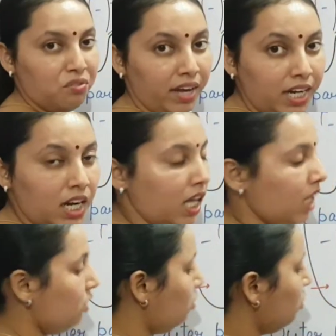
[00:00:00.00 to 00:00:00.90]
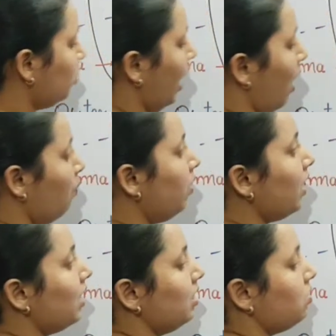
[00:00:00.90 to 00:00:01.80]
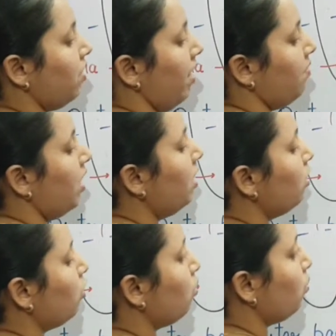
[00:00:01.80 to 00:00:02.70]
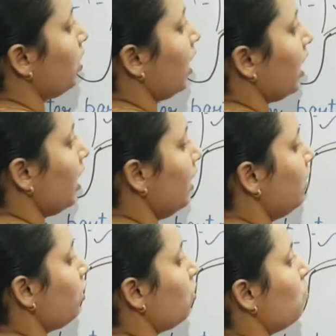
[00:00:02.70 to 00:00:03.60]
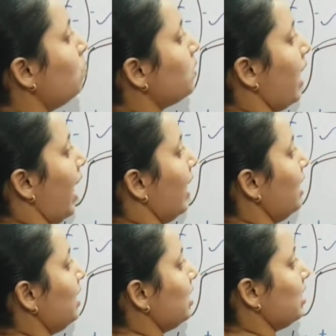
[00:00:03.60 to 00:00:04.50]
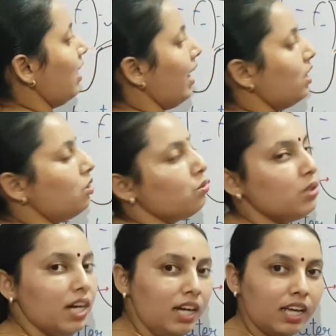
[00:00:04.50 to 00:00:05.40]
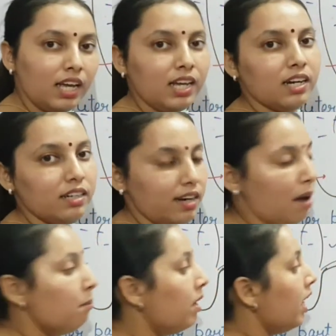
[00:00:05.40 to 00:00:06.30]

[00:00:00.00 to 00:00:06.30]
Fine. So sound is traveled through the ear tubes and it strikes to the eardrum.